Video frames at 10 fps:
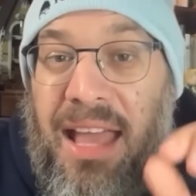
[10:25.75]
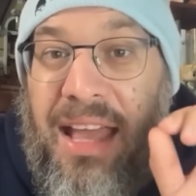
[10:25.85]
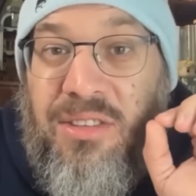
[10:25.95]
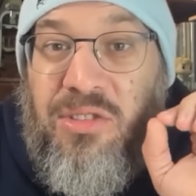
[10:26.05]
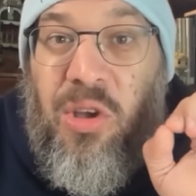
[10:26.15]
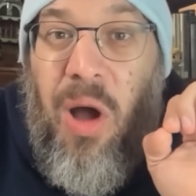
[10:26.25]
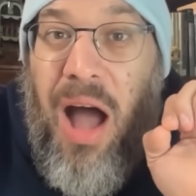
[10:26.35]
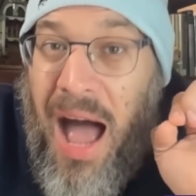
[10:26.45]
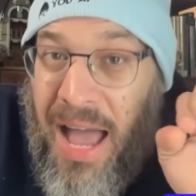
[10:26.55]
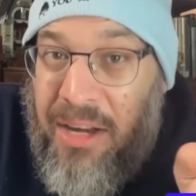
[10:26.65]
And so
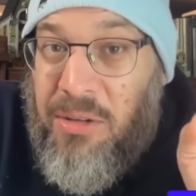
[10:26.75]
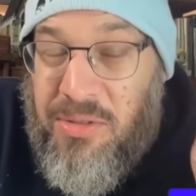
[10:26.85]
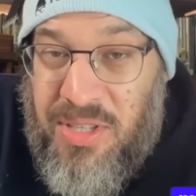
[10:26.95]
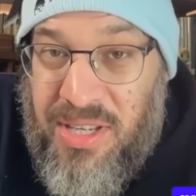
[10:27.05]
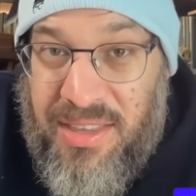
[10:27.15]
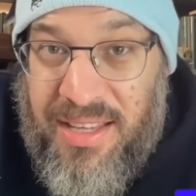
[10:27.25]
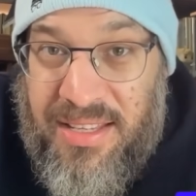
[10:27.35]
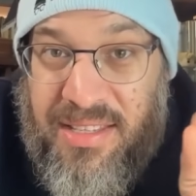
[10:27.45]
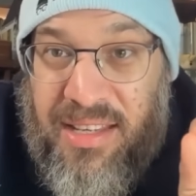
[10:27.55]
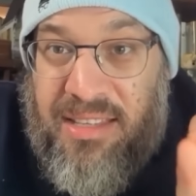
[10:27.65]
I don't see
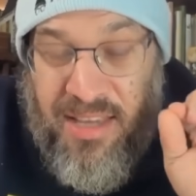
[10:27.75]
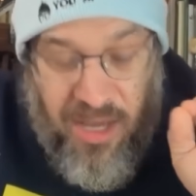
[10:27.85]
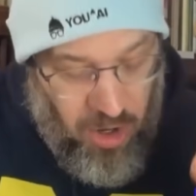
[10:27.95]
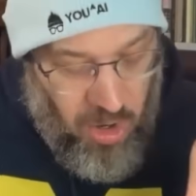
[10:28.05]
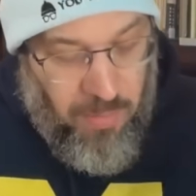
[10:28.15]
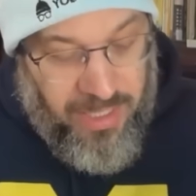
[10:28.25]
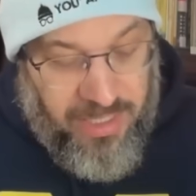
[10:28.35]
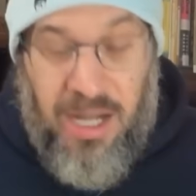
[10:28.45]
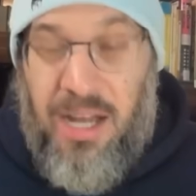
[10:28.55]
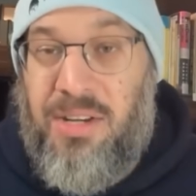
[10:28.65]
this and say, oh my
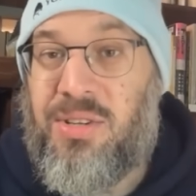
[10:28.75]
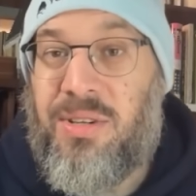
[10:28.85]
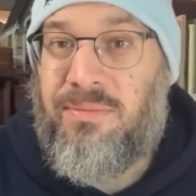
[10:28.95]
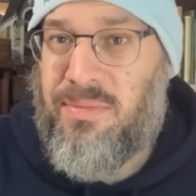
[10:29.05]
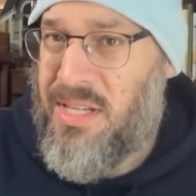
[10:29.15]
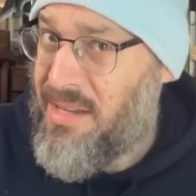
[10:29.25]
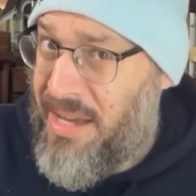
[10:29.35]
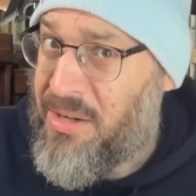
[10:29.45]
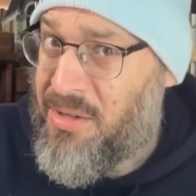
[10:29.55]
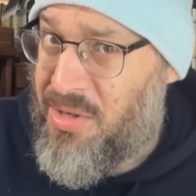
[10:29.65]
gosh,
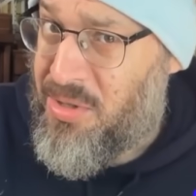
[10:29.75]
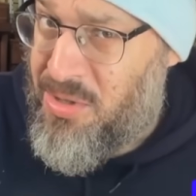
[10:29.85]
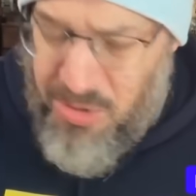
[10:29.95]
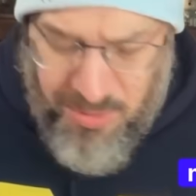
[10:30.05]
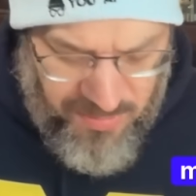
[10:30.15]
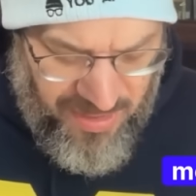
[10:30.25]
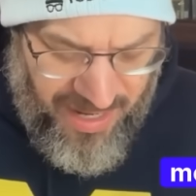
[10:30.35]
designers are doomed.